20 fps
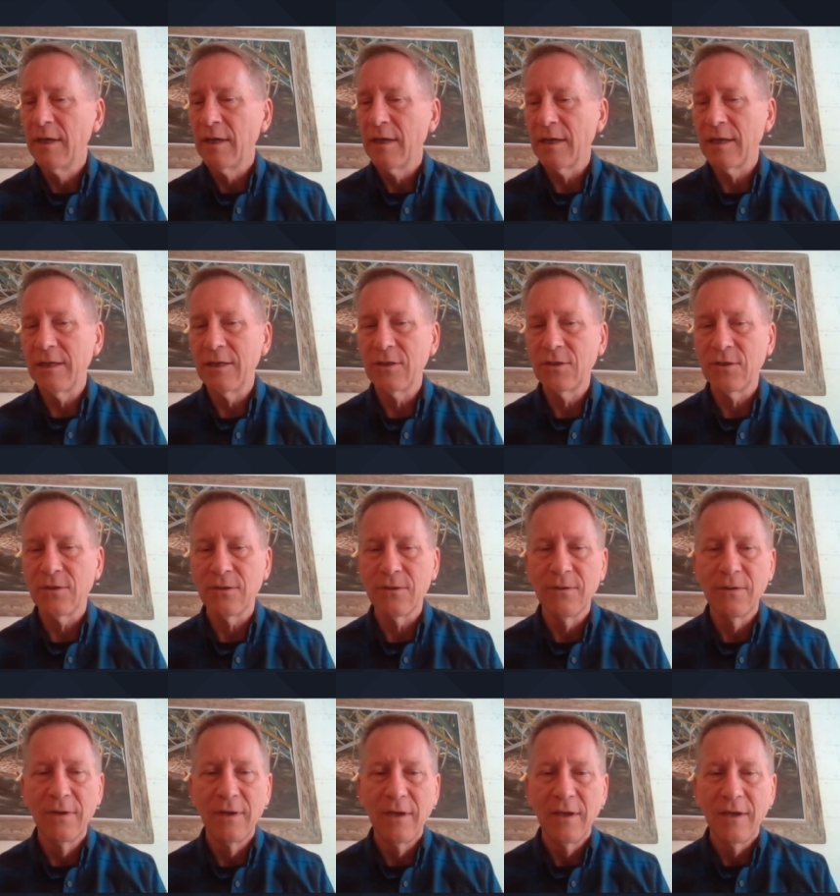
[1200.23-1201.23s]
an issue.
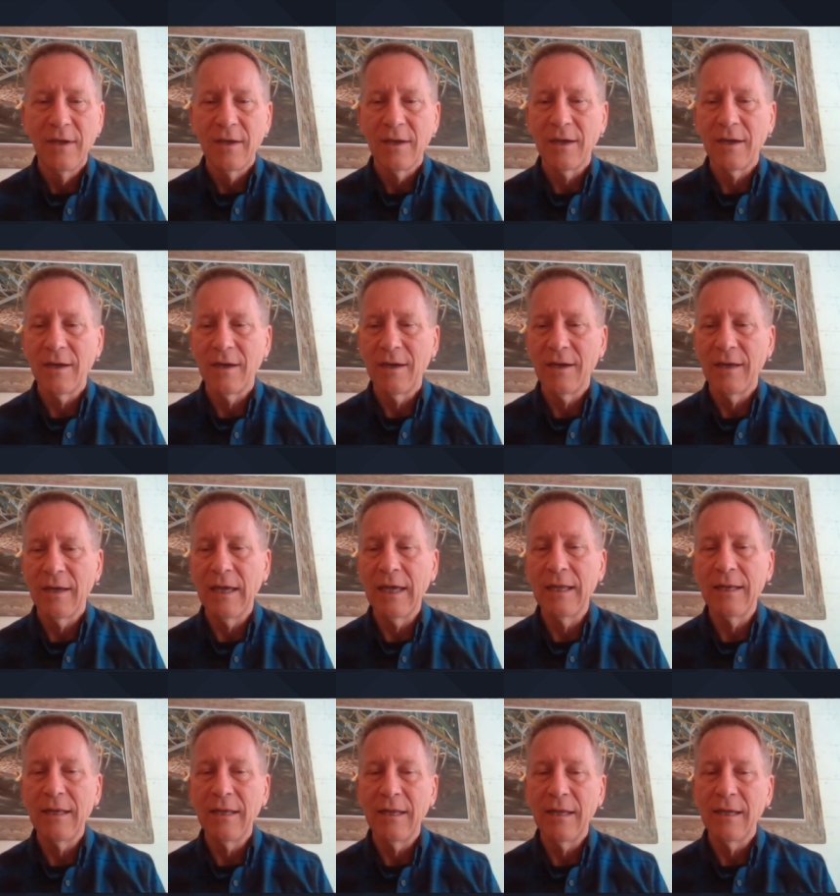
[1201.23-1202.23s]

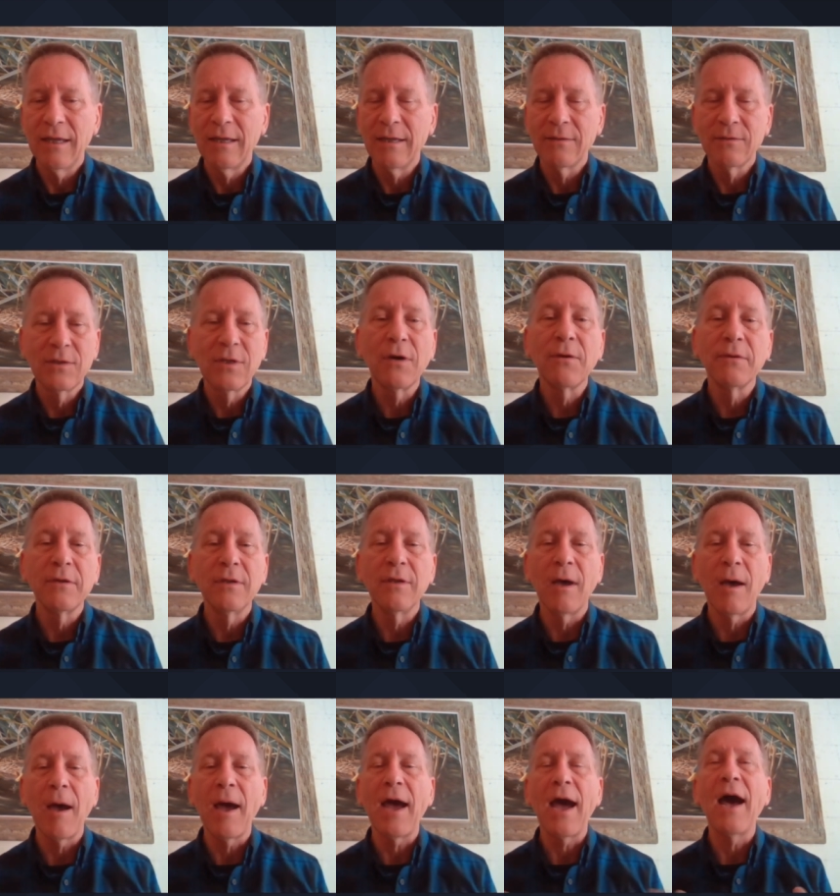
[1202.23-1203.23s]
And so
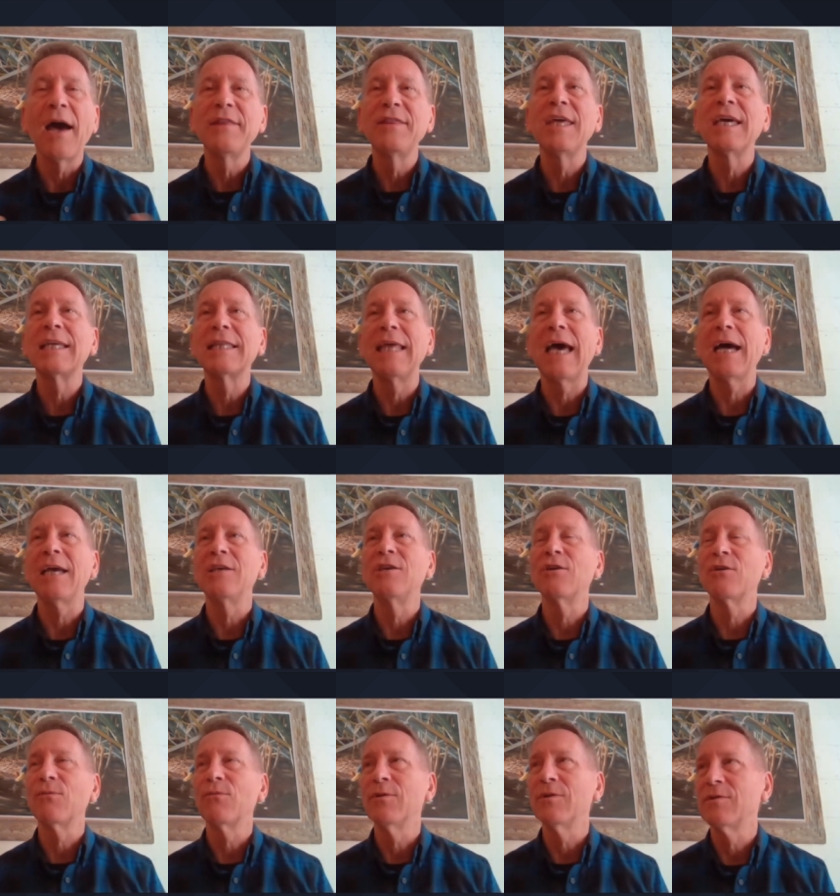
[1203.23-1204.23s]
I think that
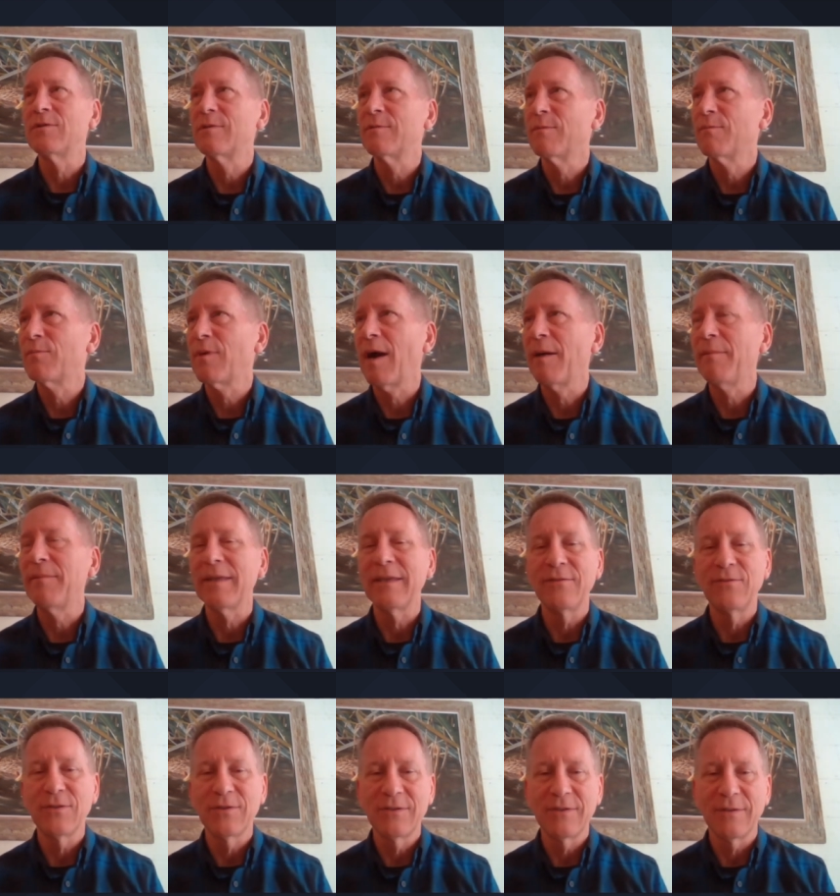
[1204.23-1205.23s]
year was probably
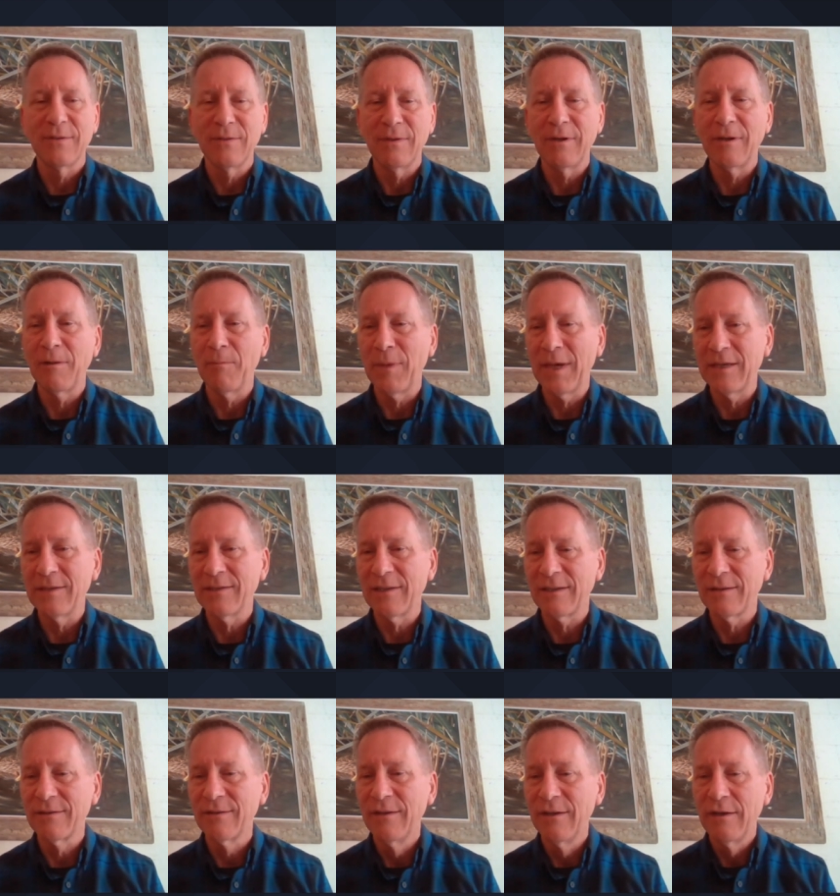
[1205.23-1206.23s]
just an
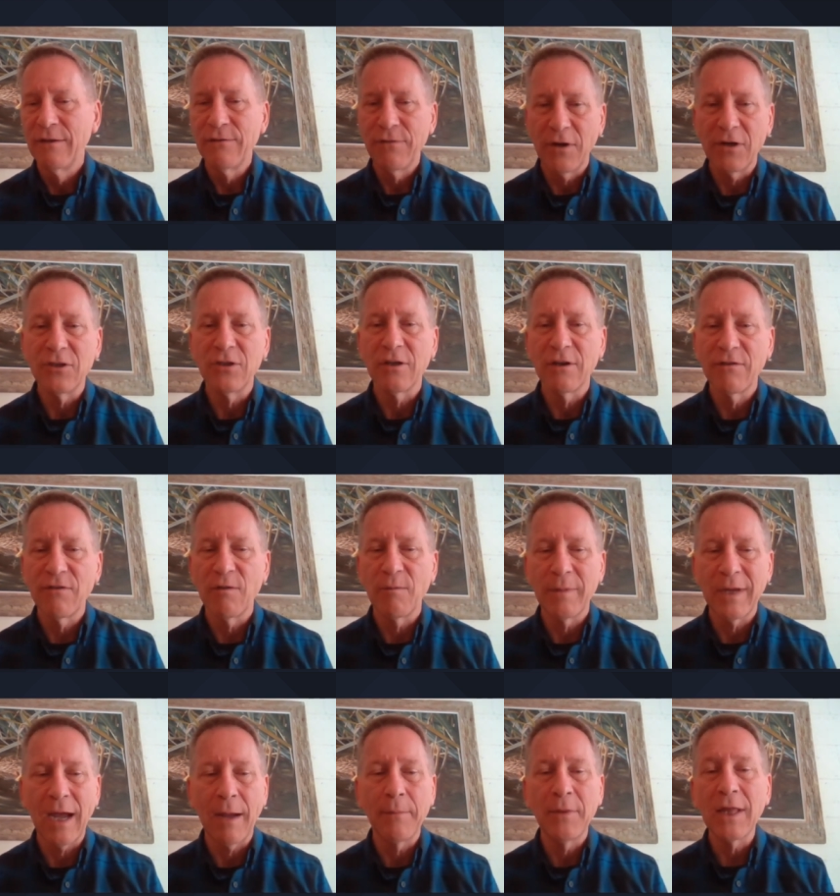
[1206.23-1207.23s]
amazing, fun year for
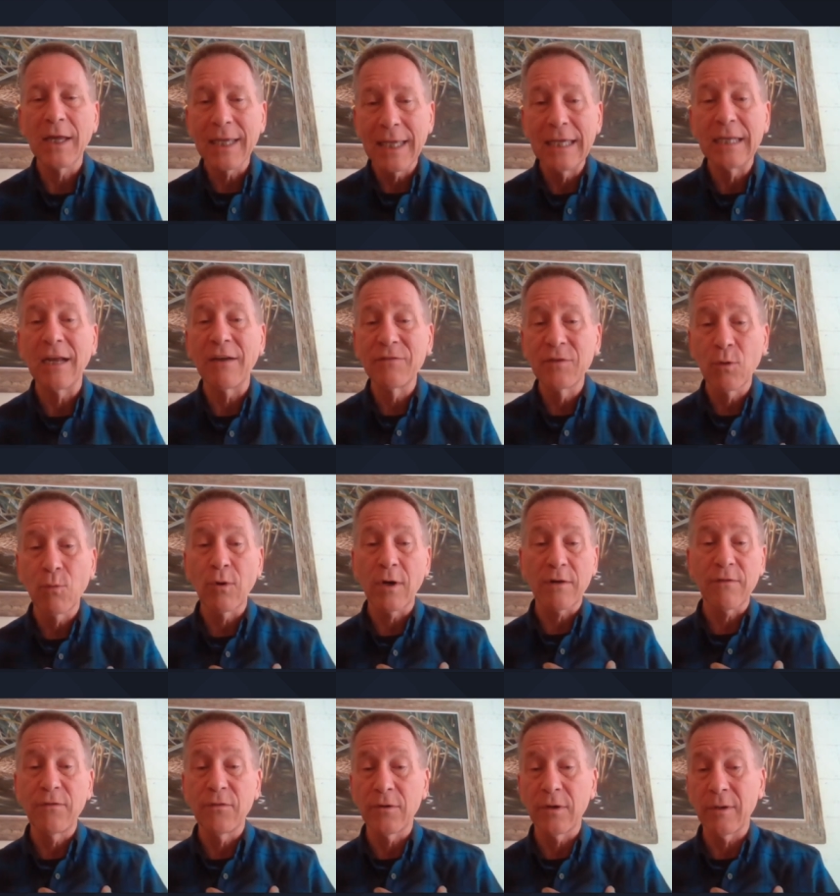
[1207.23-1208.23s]
me. I'm lucky enough to
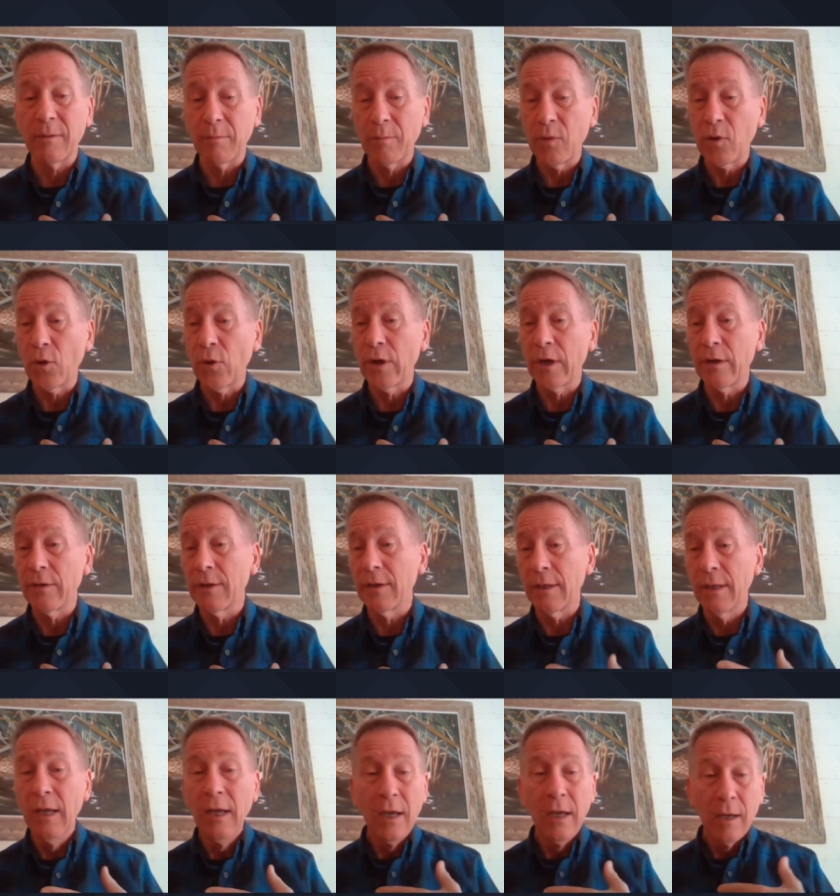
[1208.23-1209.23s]
work for an employer
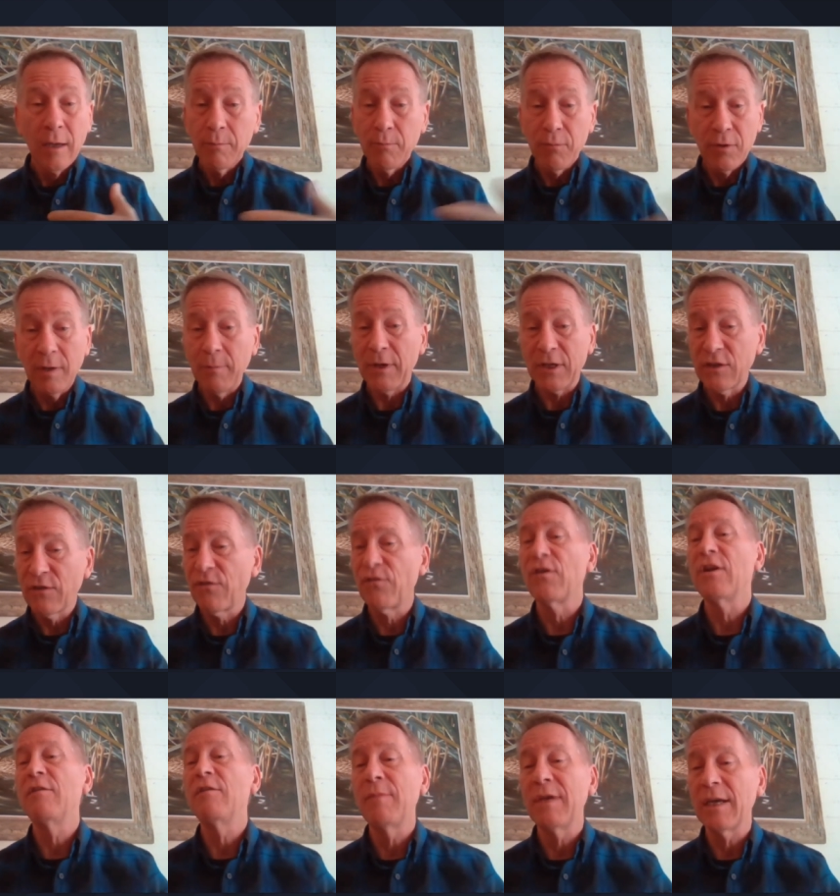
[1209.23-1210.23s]
that pretty much
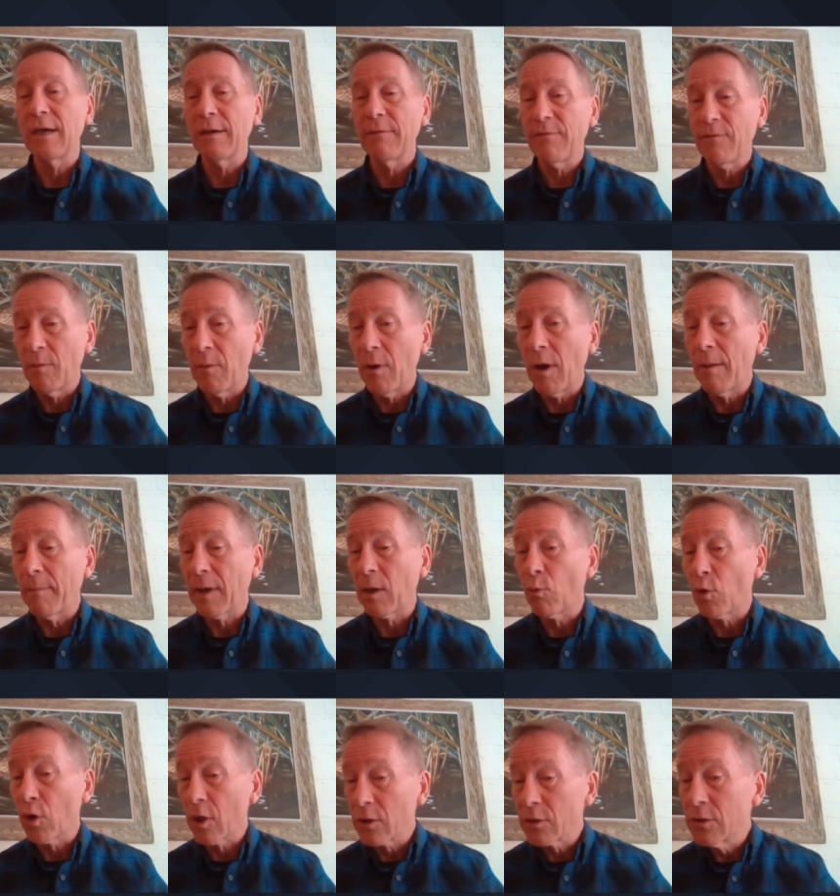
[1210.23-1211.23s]
freed me up from all my
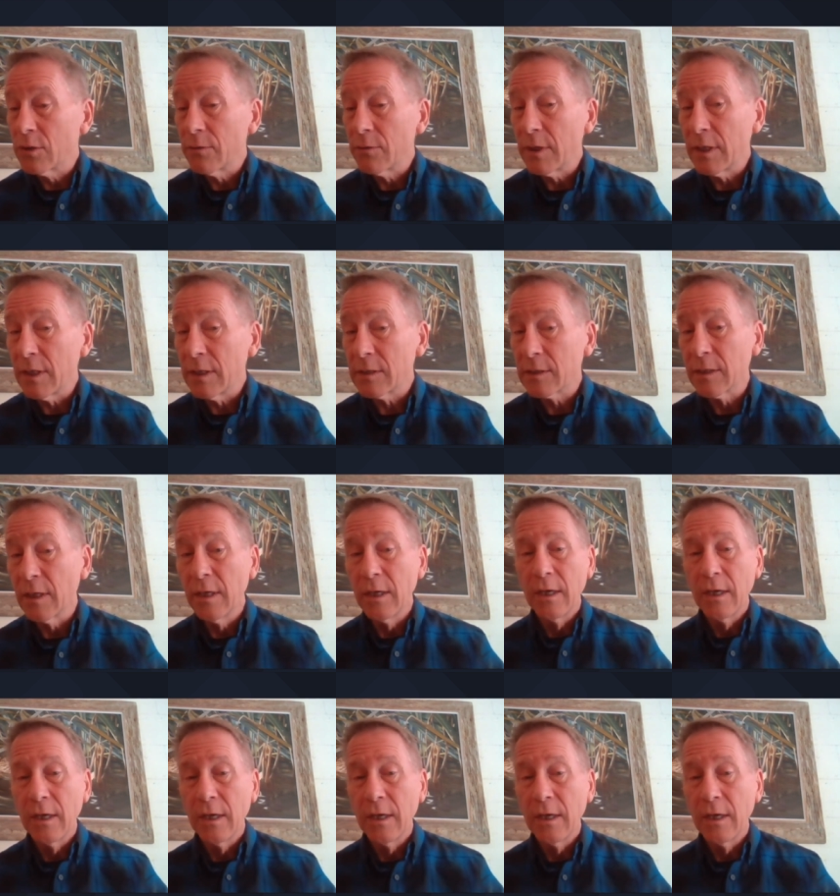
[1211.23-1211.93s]
work duties.